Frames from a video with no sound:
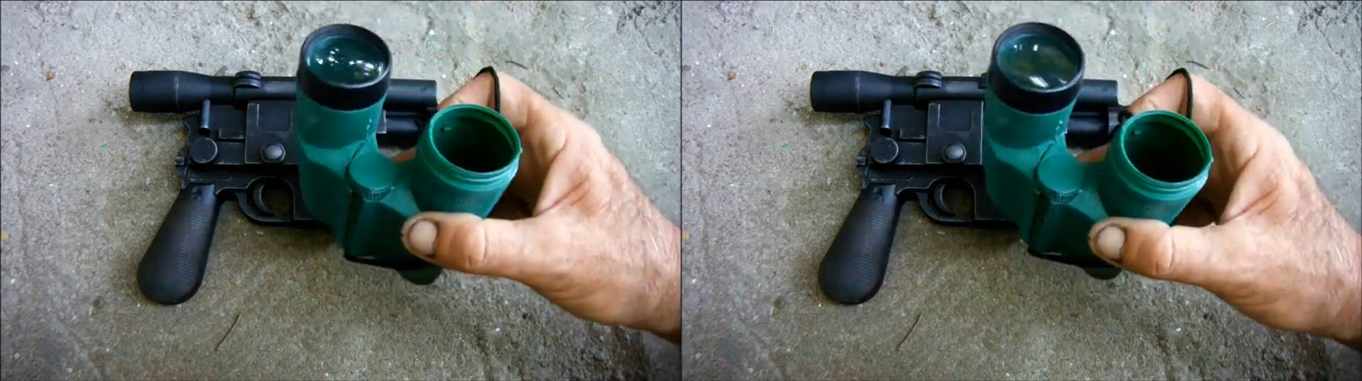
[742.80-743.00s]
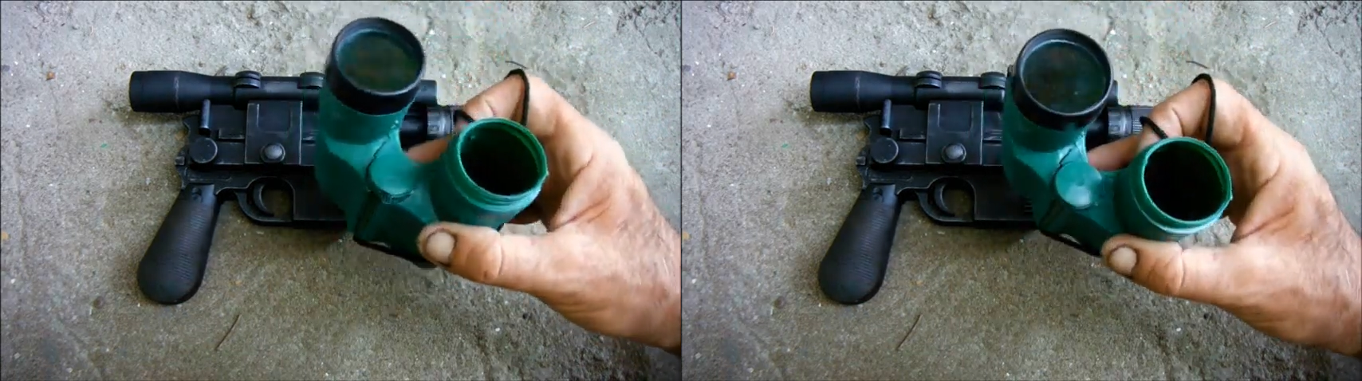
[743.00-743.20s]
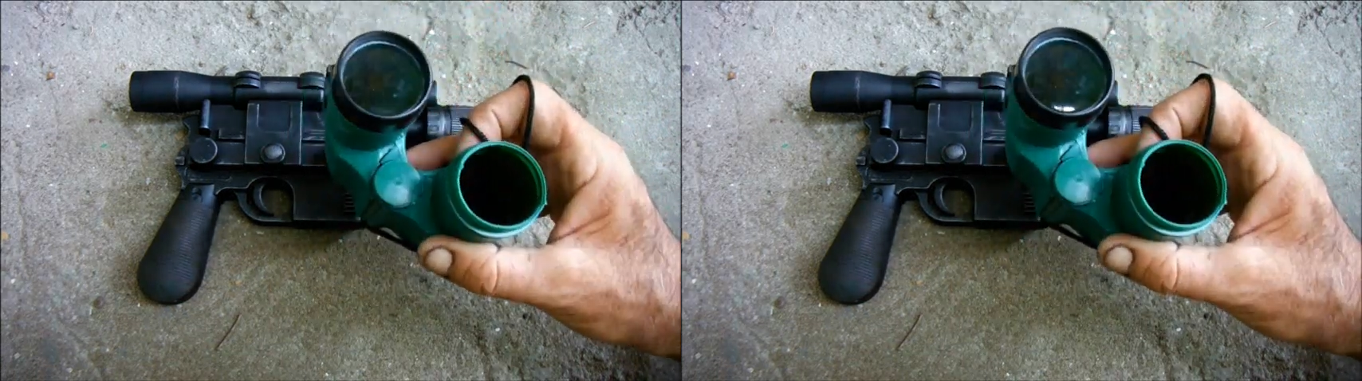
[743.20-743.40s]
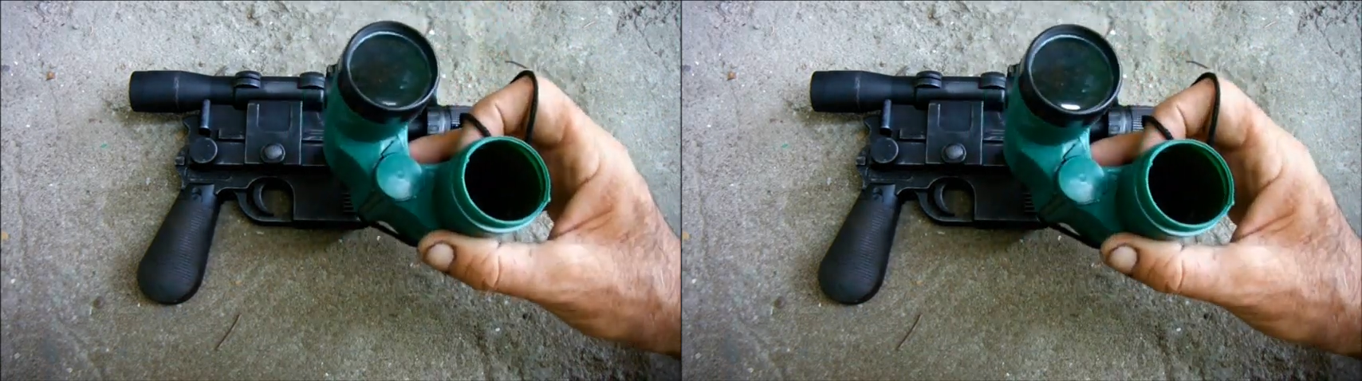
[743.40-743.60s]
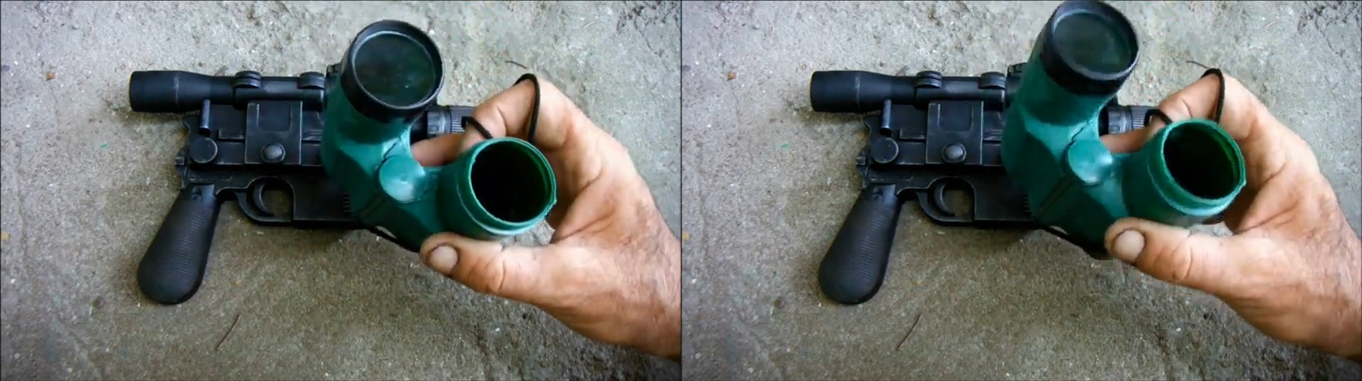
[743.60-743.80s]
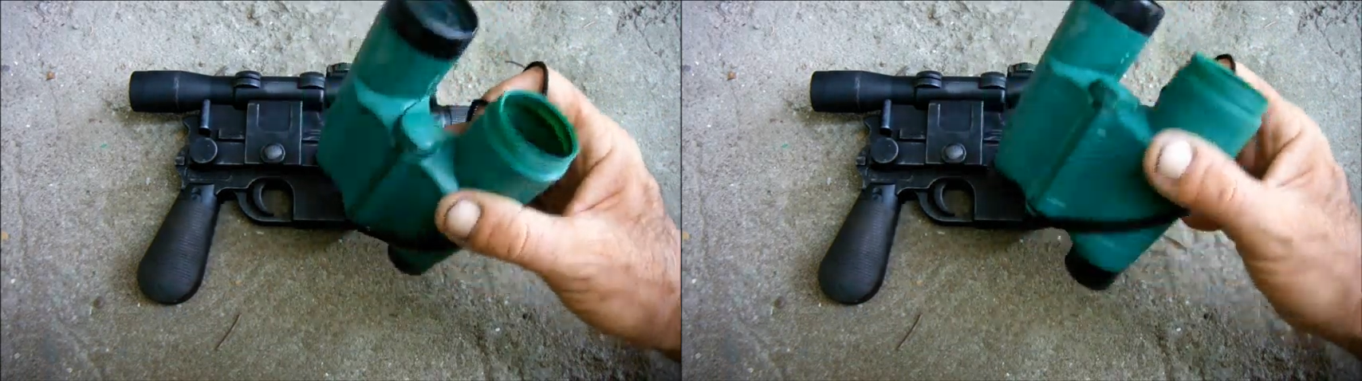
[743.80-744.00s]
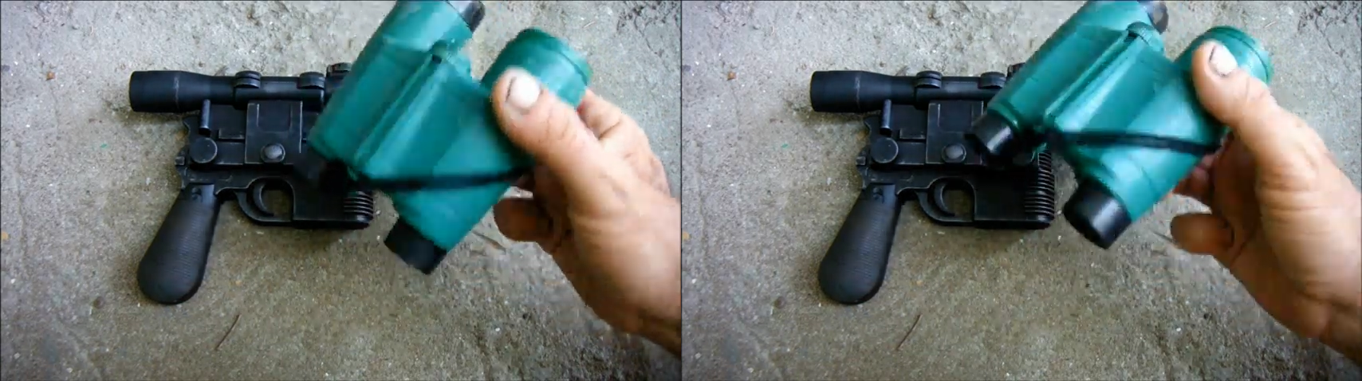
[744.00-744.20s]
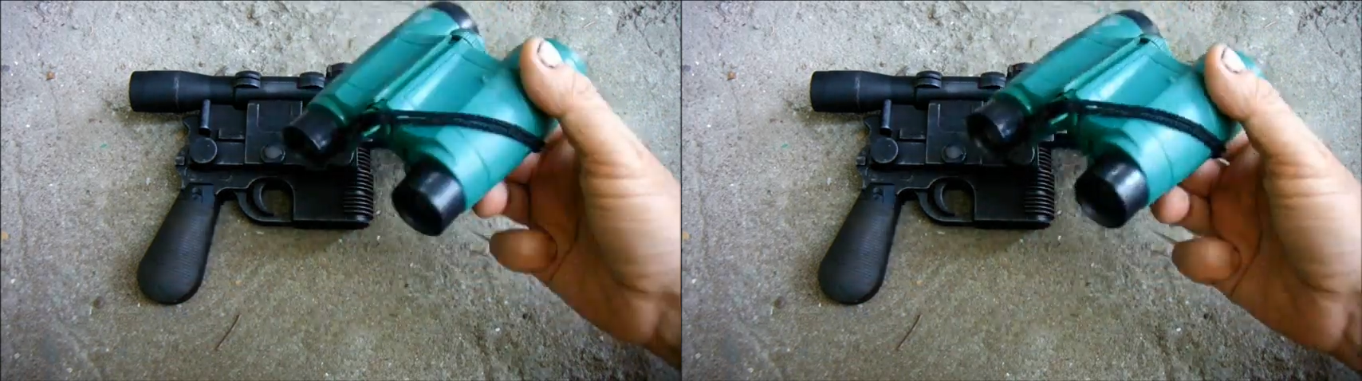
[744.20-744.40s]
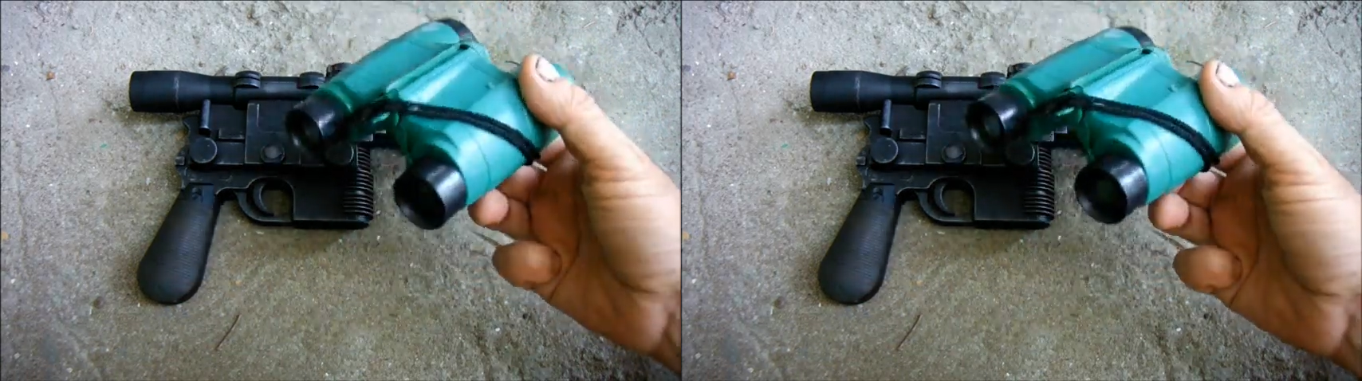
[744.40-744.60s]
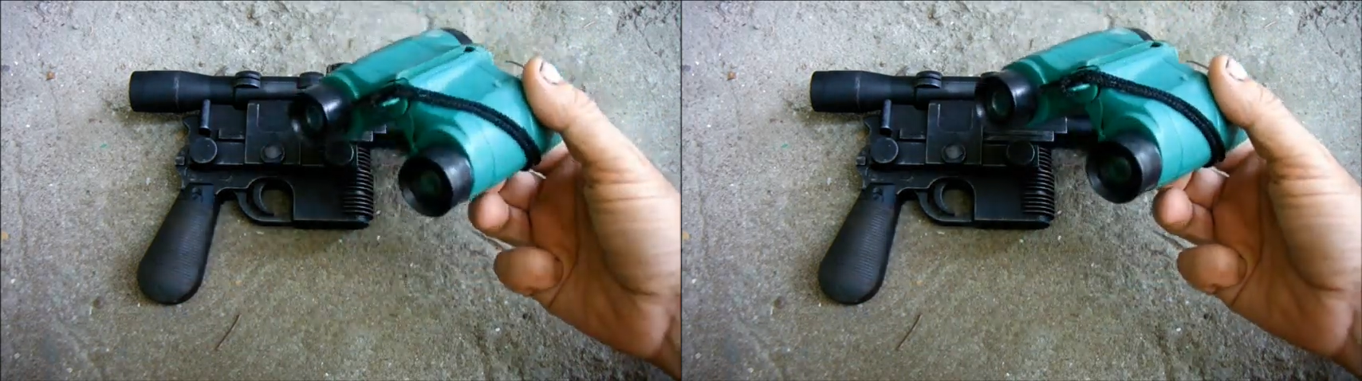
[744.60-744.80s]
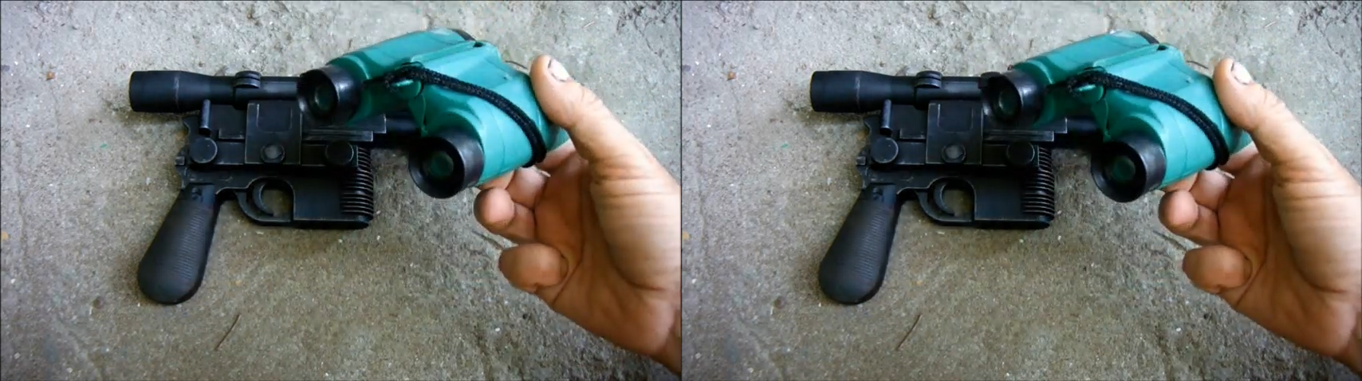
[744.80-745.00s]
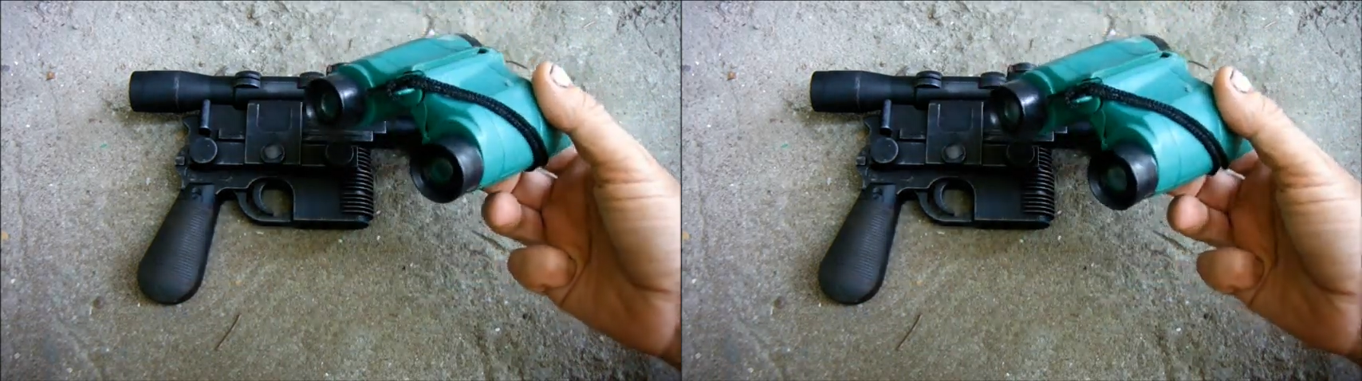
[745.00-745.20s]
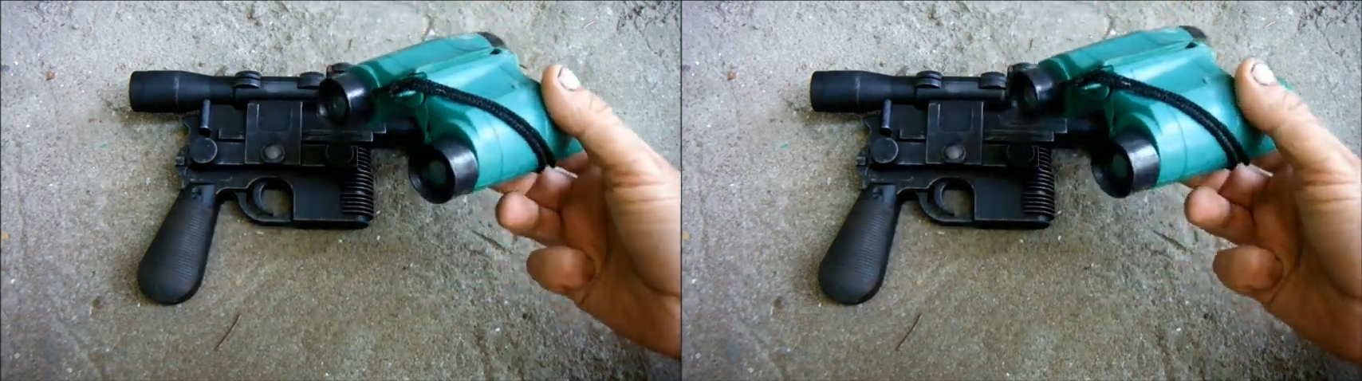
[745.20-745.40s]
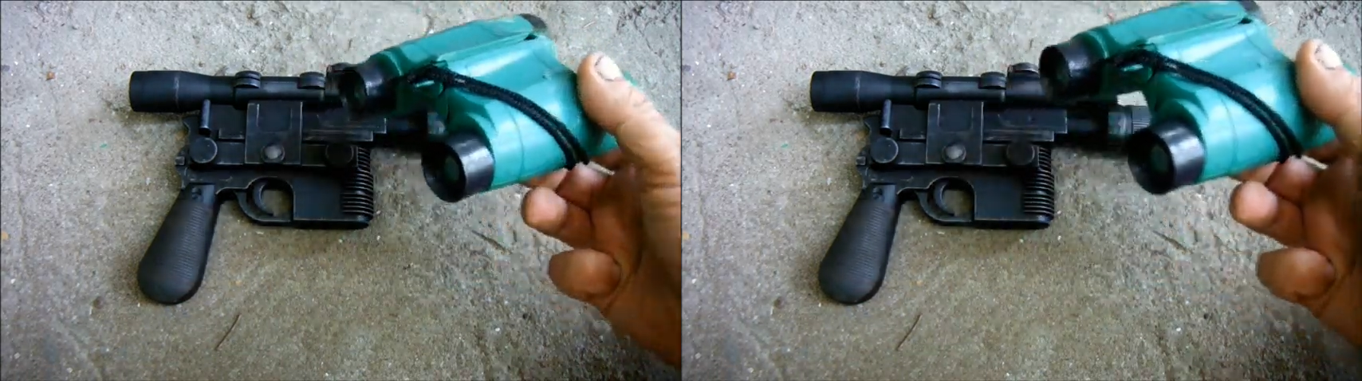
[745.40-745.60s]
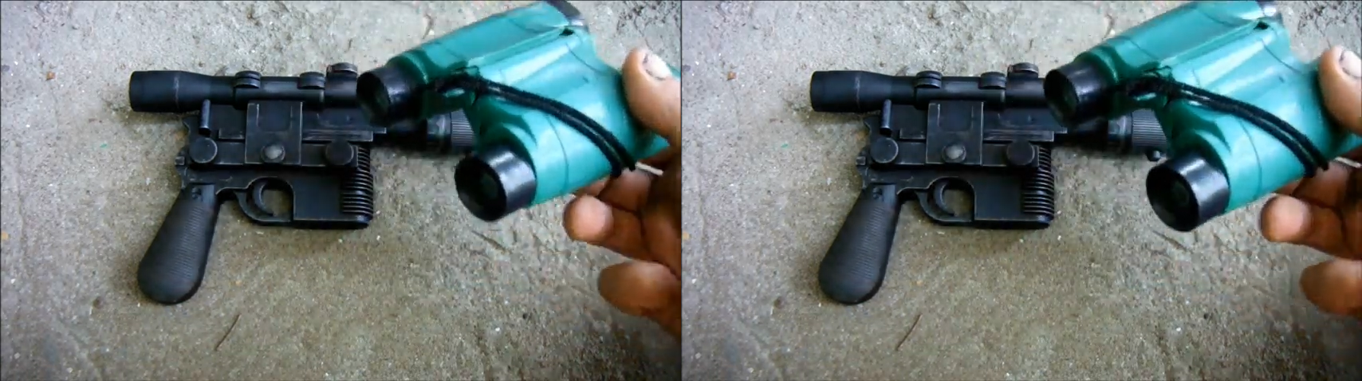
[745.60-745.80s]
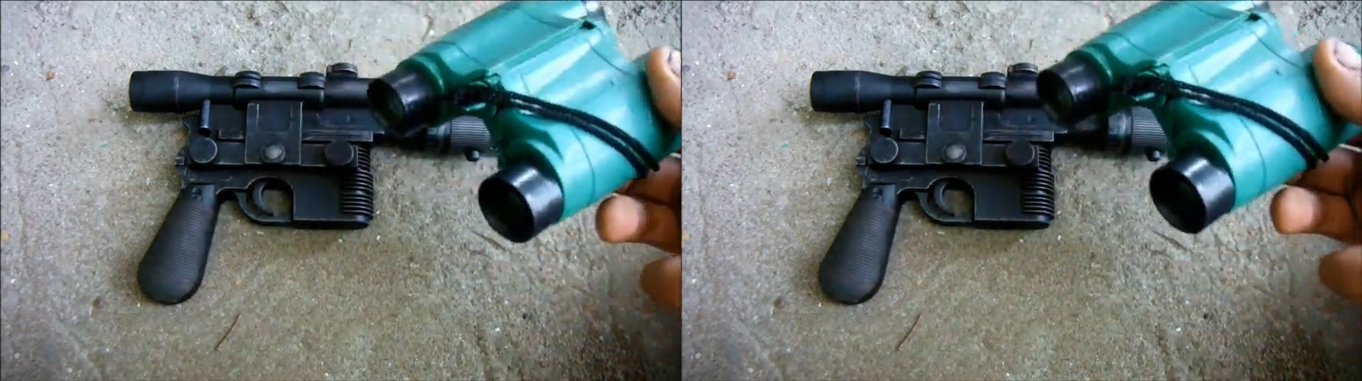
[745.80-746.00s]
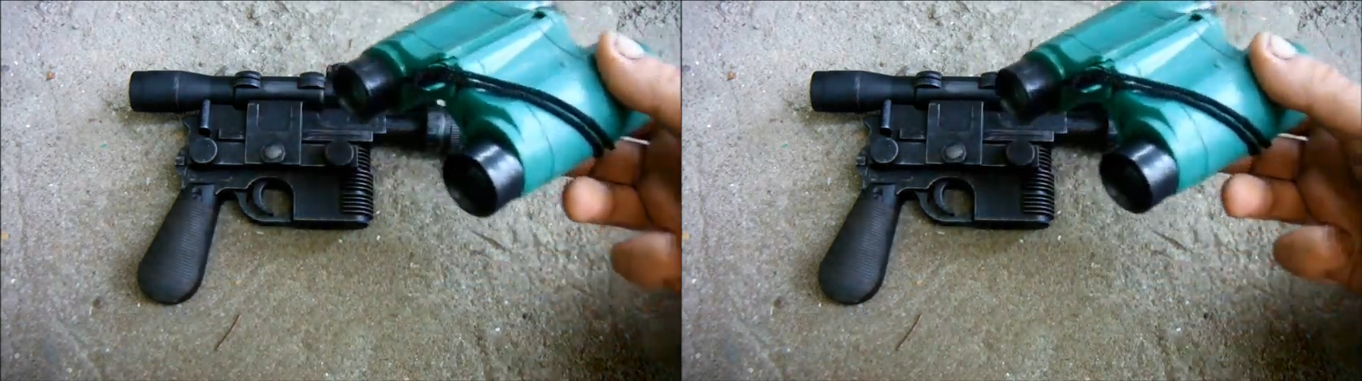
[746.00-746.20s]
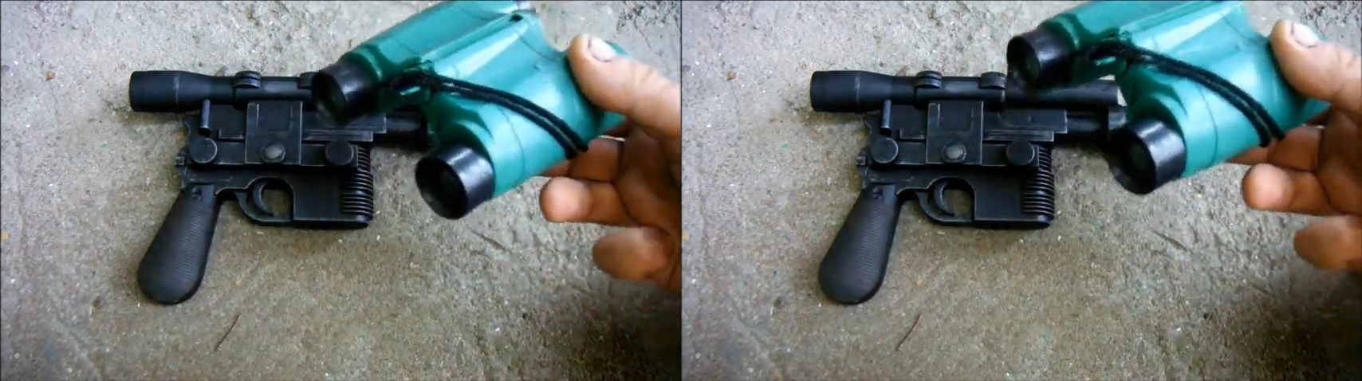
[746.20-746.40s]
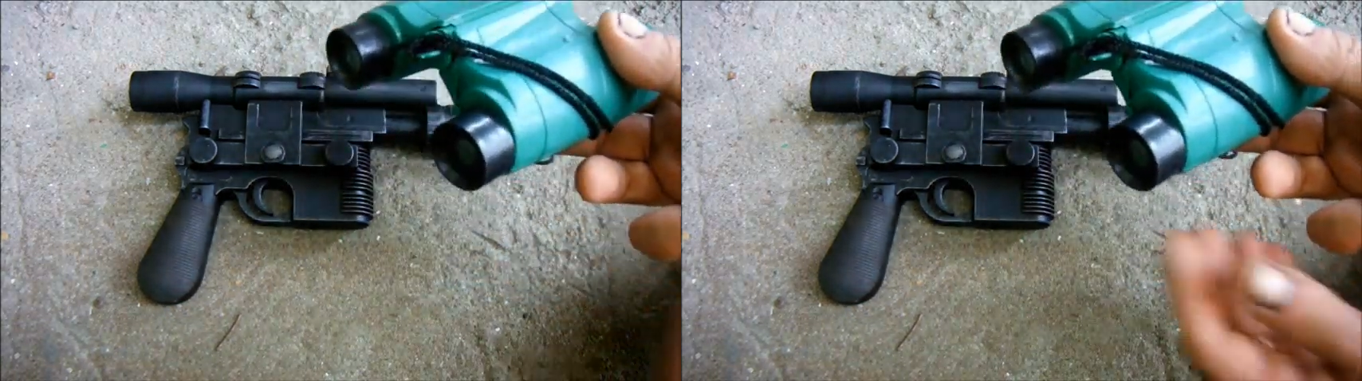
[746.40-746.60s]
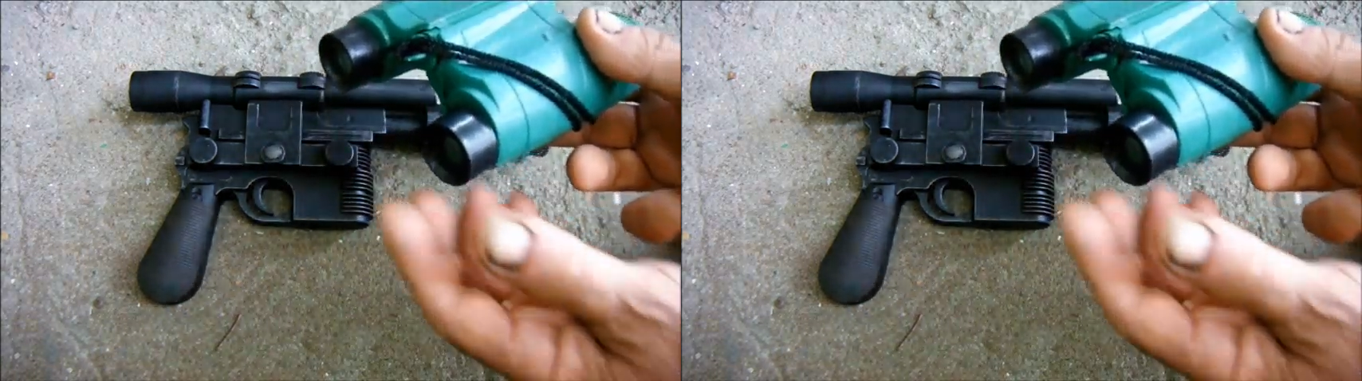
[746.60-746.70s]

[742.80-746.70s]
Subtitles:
(no speaker visible)